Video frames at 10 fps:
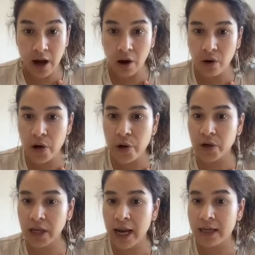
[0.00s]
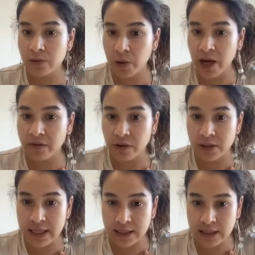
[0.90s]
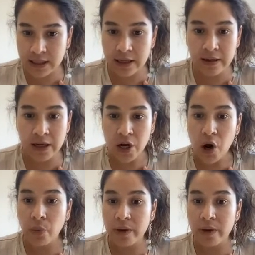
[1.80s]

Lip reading: Oh, look, yeah, we have contacted,